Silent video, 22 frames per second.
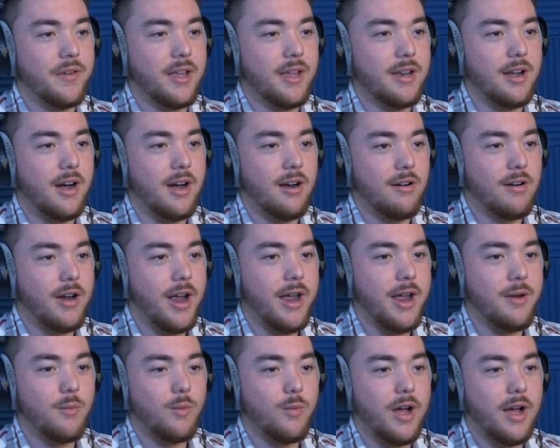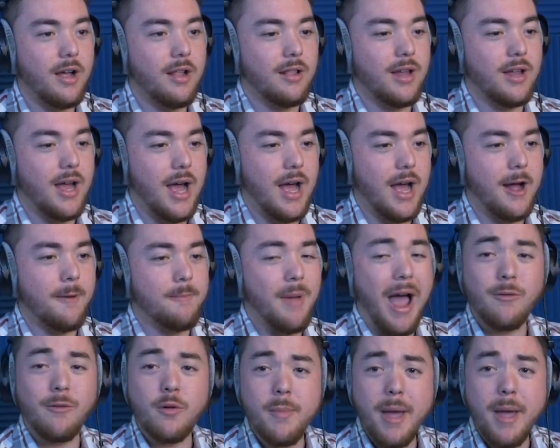it. All right, well,
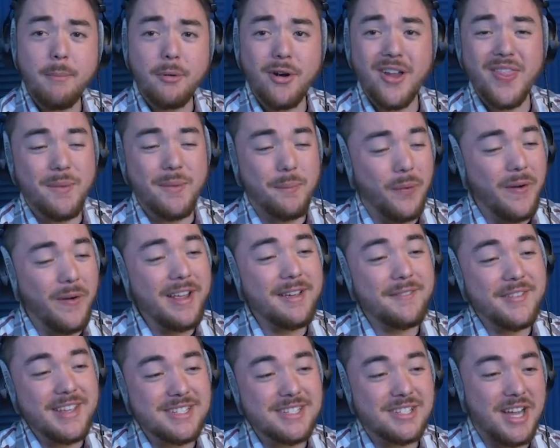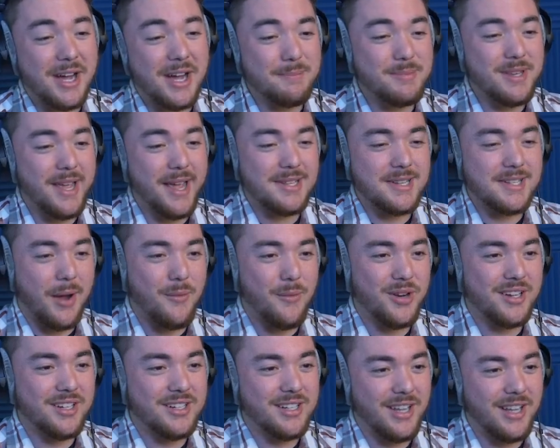I remember in the previous updates, I
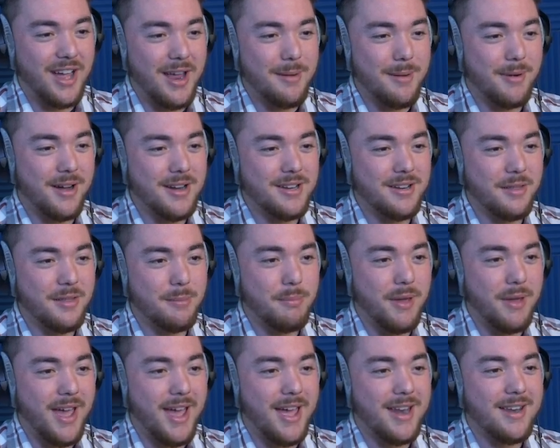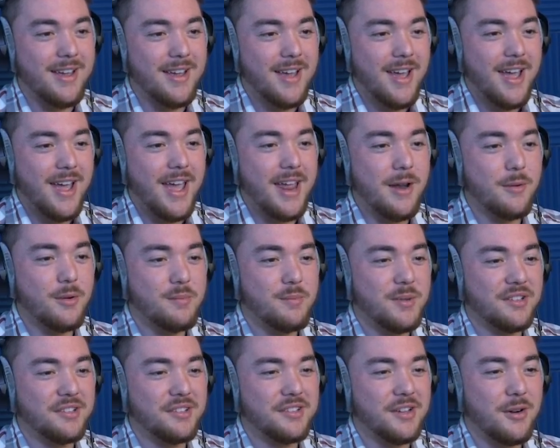would climb onto the bed and it would
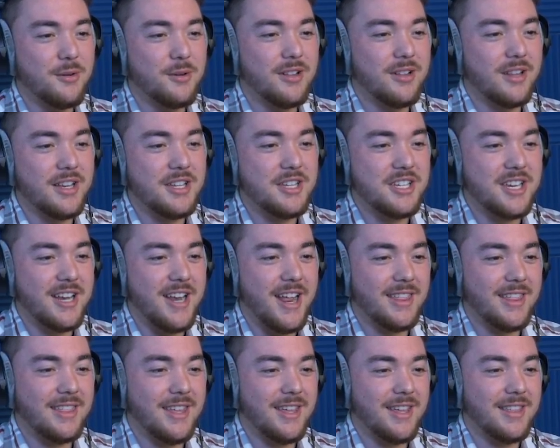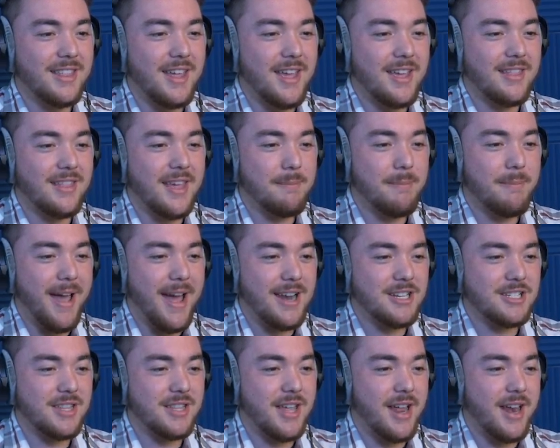be so glitchy, and I think they
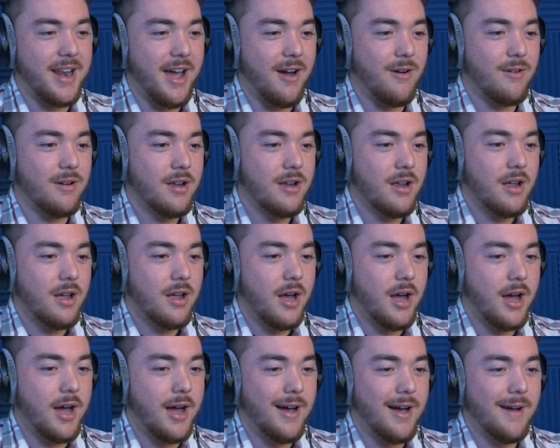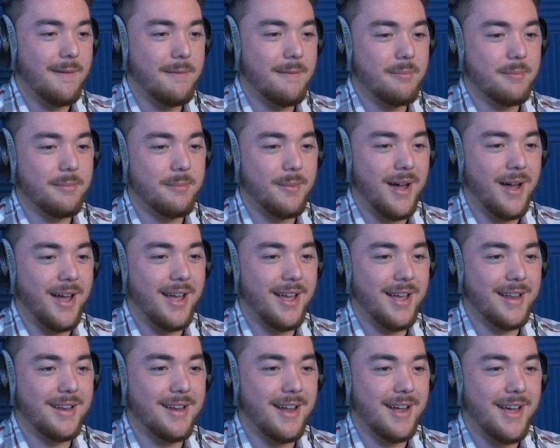patched that out.
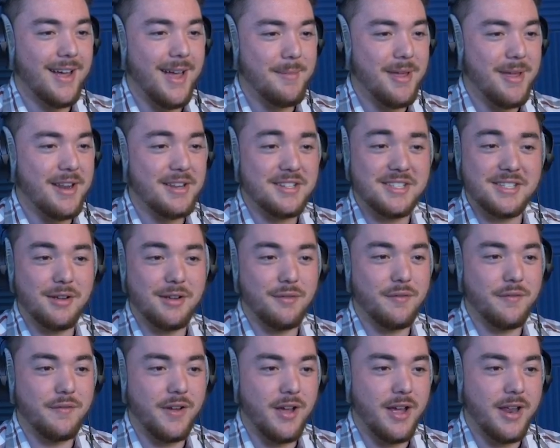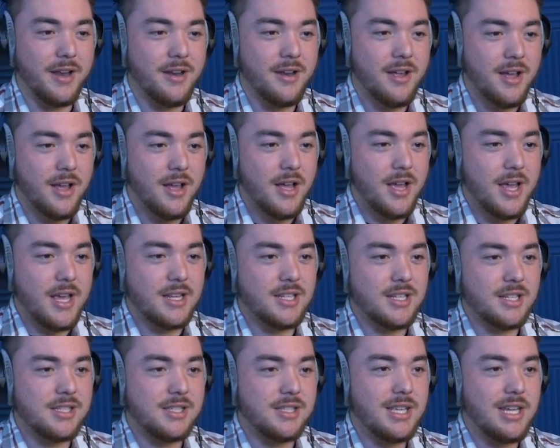But I mean, it's still fun. Is
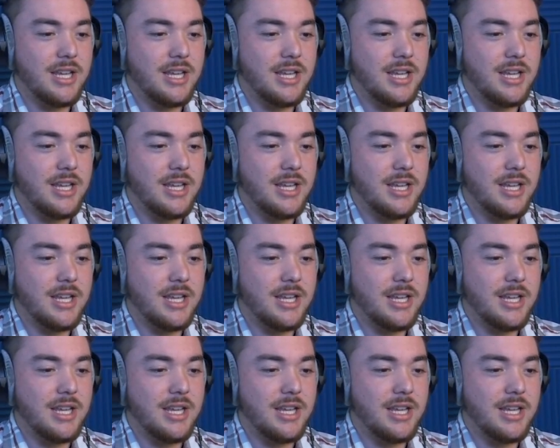this the